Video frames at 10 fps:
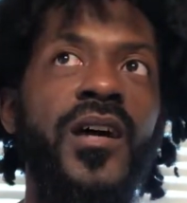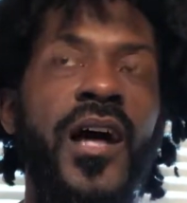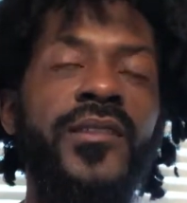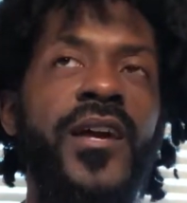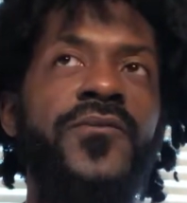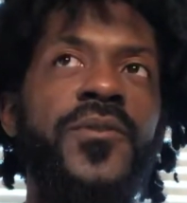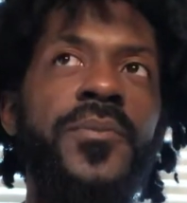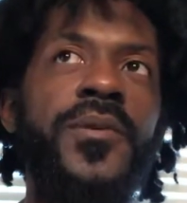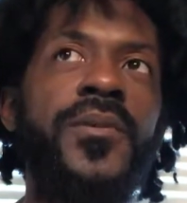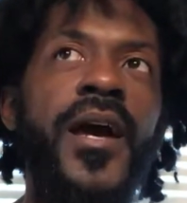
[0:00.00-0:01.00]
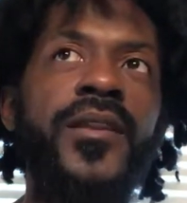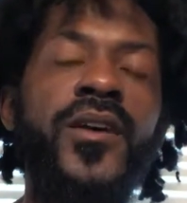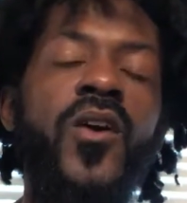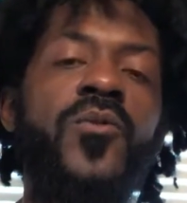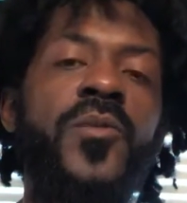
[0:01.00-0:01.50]
I think for people that
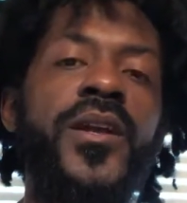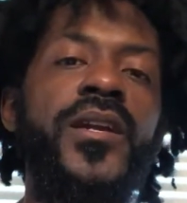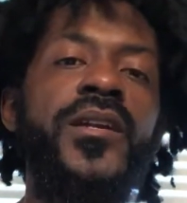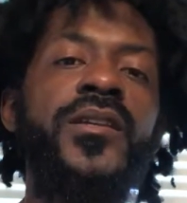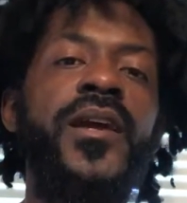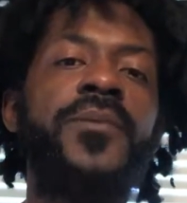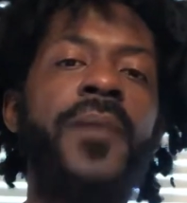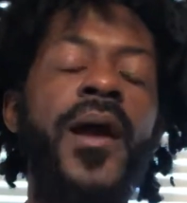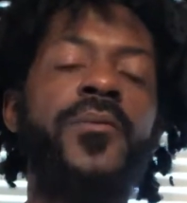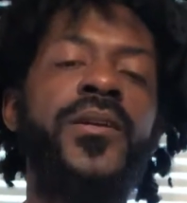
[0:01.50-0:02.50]
don't read, they might